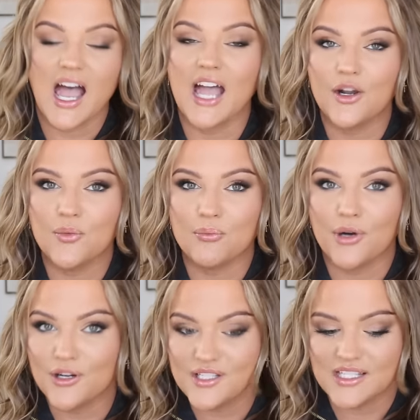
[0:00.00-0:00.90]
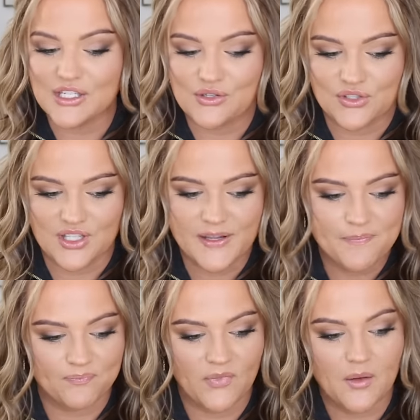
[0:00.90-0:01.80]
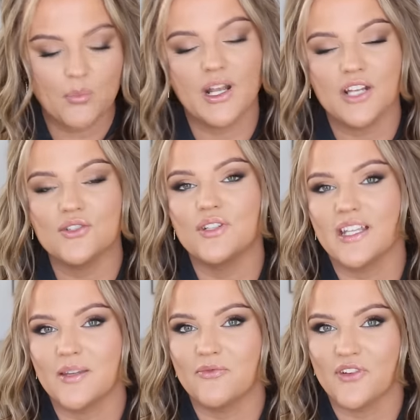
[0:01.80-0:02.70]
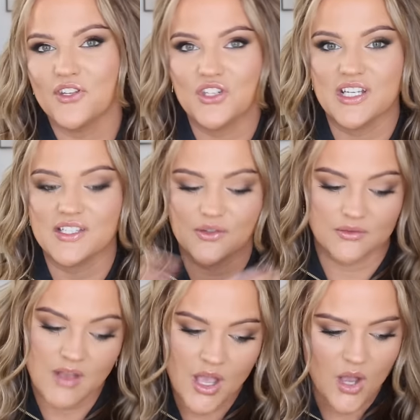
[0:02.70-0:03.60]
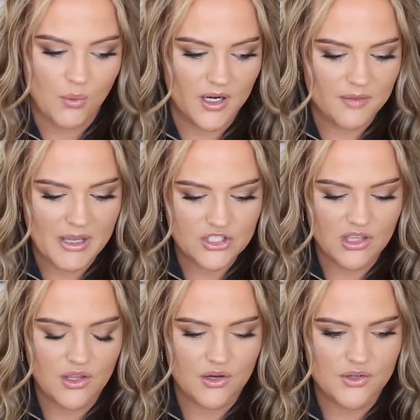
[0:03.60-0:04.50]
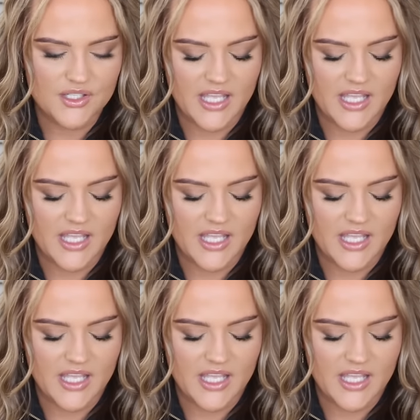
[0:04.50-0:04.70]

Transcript: I don't personally usually, but I do like them for the cheek. So wanted to mention those.